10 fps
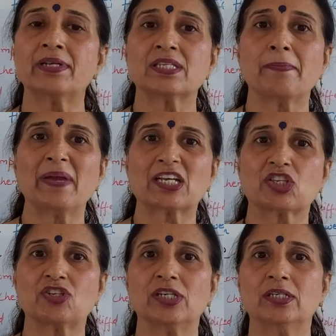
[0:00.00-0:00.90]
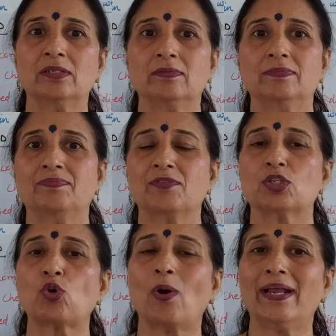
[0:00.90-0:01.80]
is a mixture,
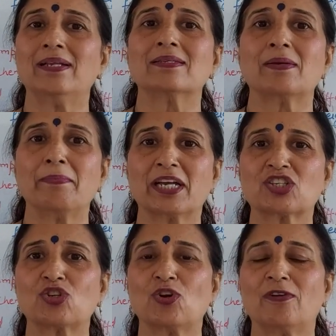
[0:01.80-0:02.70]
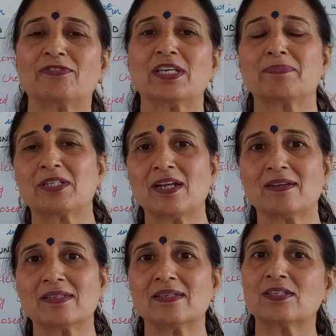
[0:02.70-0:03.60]
soil is a mixture of
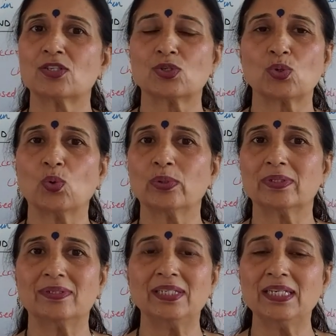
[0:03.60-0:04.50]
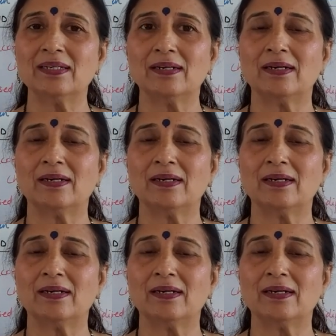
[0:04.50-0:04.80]
substances. So these